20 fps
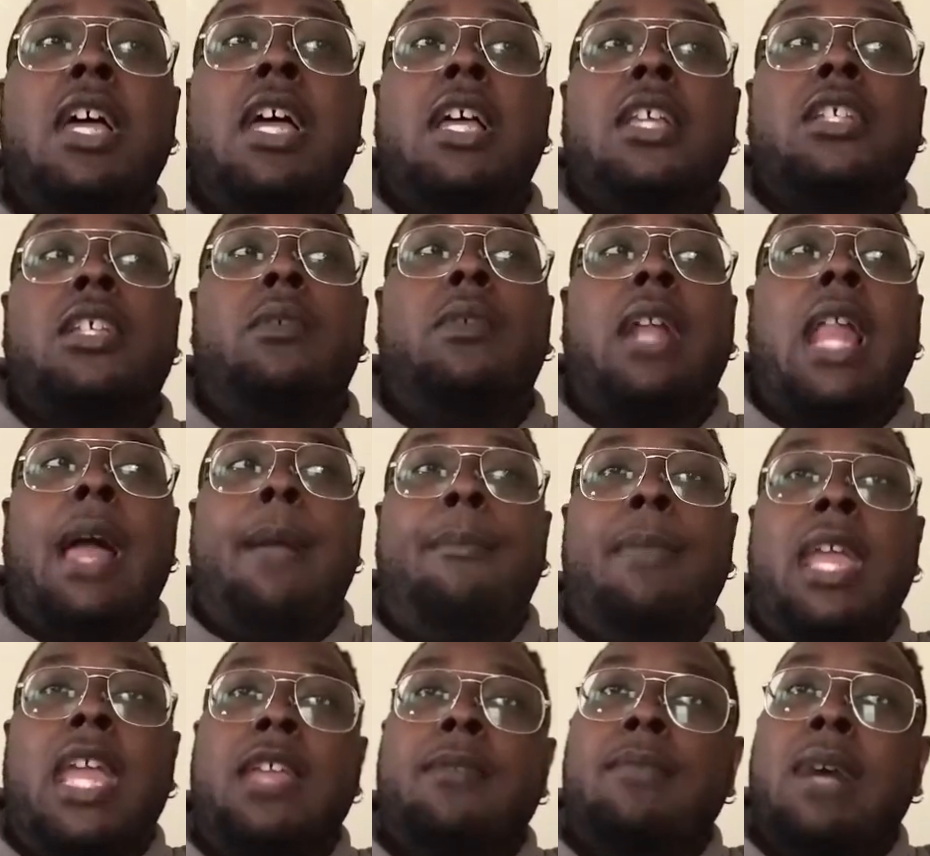So what I
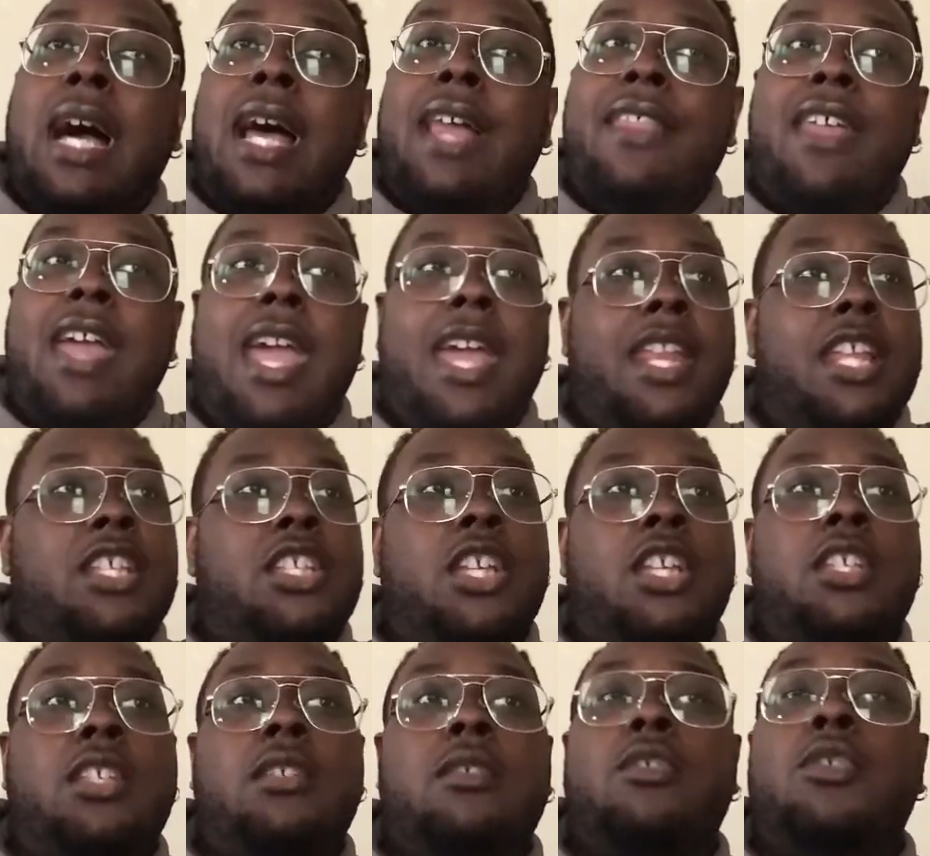mean by that is
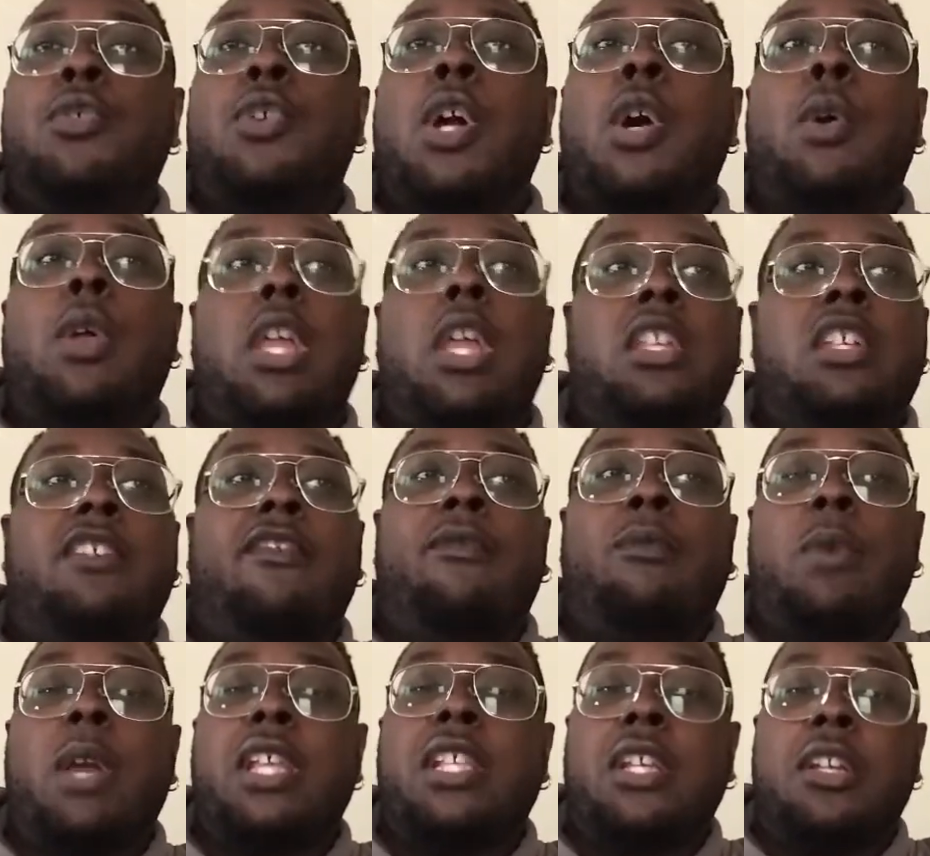just you go get your
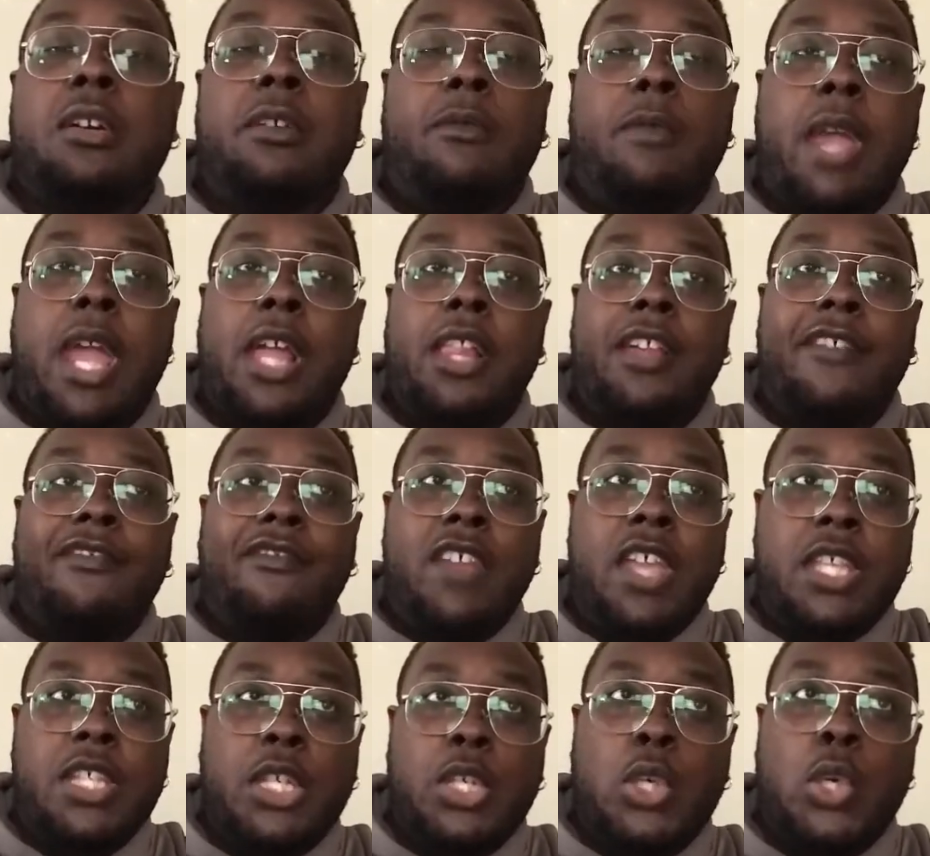regular
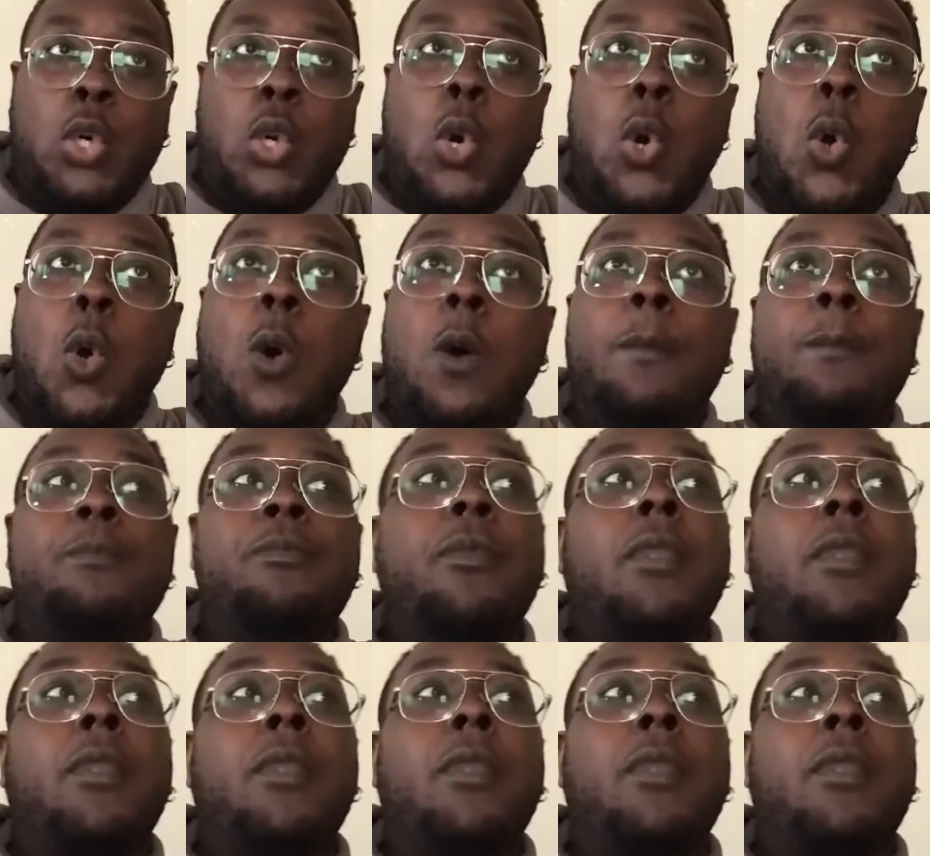physical.